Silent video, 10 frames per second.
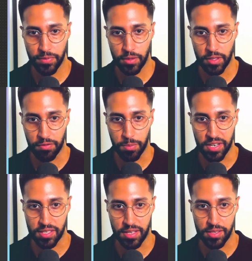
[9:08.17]
So if you
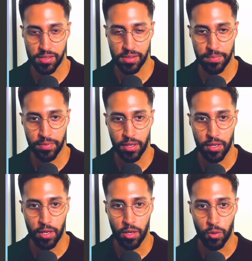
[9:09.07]
press this,
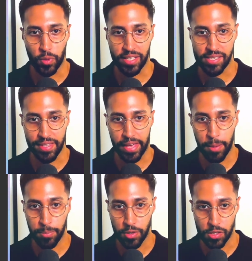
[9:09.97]
we can see the
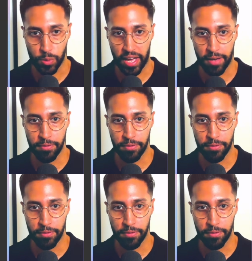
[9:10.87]
inputs we have.